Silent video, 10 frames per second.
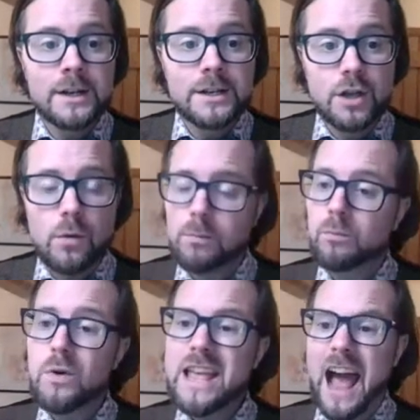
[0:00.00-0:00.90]
So,
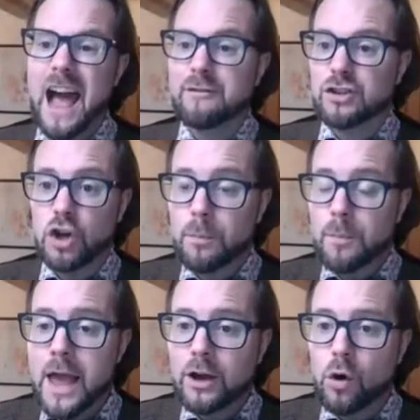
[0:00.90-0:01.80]
we have a
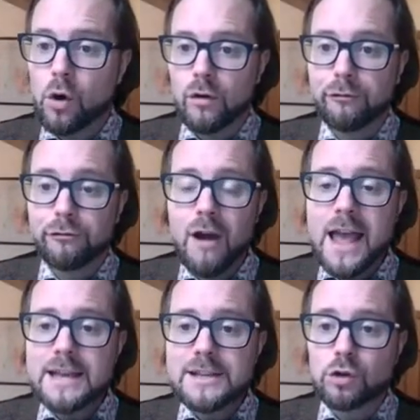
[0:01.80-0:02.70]
topic or a
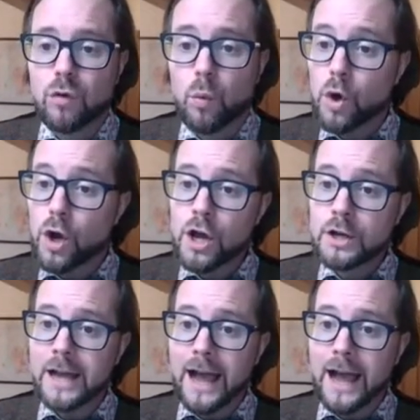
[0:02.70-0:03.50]
phrase or a word,